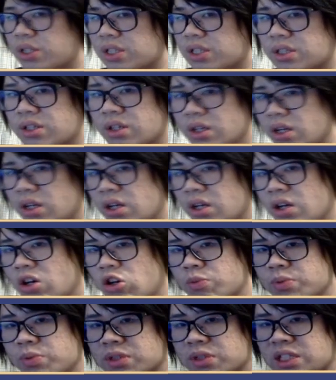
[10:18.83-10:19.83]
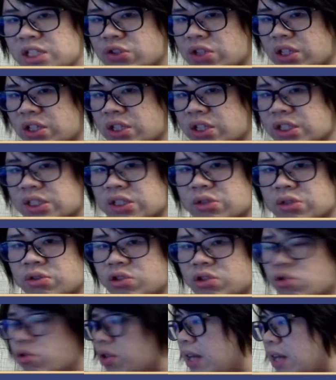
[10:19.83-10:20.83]
Just hope you see triggers. You
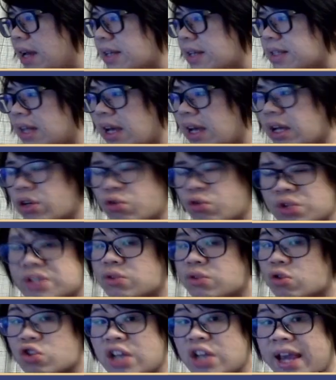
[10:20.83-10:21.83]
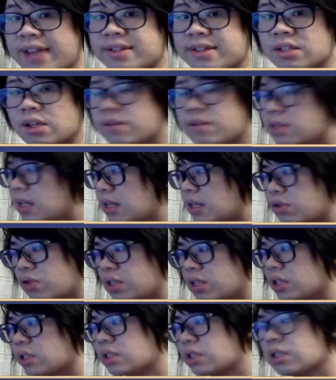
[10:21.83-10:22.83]
do things that increase your chances of seeing
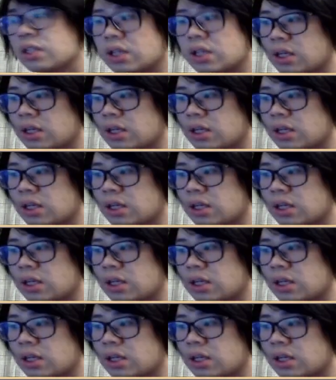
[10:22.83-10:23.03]
triggers.